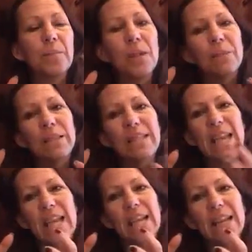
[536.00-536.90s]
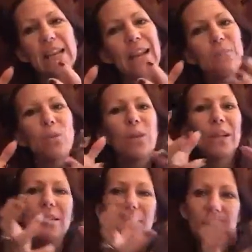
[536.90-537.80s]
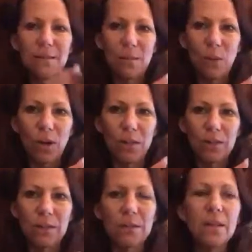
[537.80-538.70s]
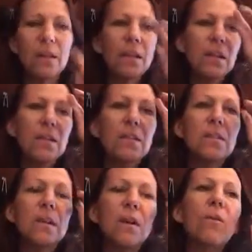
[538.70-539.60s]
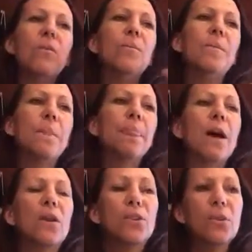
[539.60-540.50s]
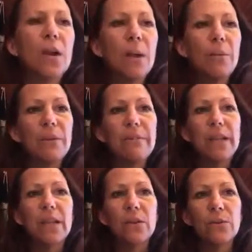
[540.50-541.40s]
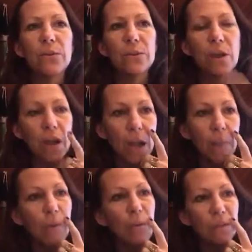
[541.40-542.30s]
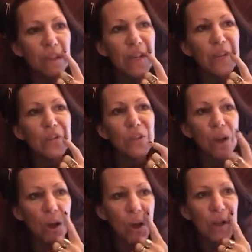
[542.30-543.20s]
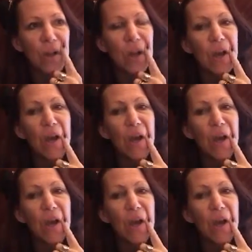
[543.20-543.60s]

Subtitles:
be able to take it and put it somewhere else. So I'll do a couple more videos on